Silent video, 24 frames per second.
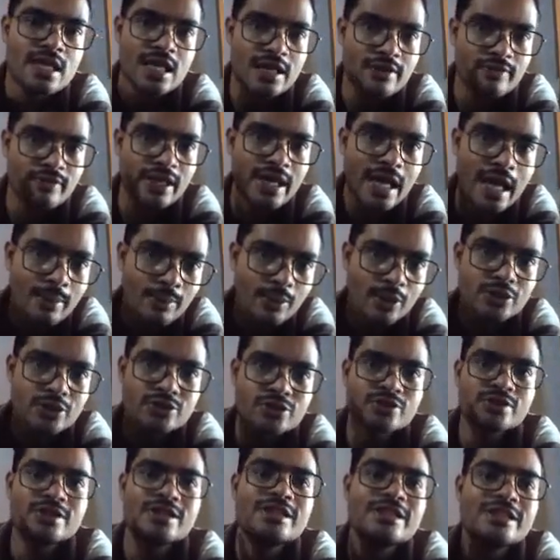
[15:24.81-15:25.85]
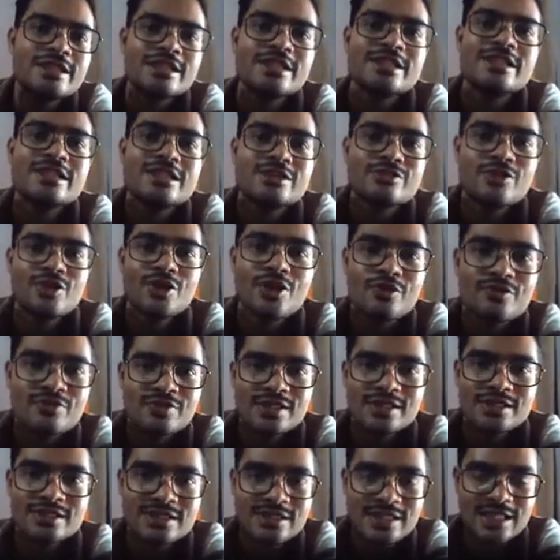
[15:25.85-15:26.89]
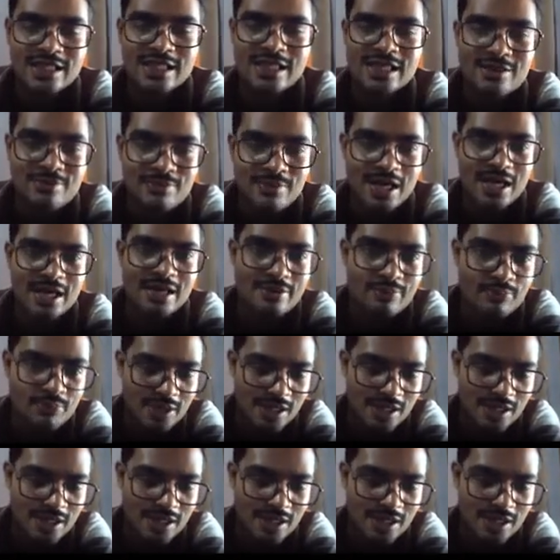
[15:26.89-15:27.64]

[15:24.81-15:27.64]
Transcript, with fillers: Even I'm also teaching this one of this thing in my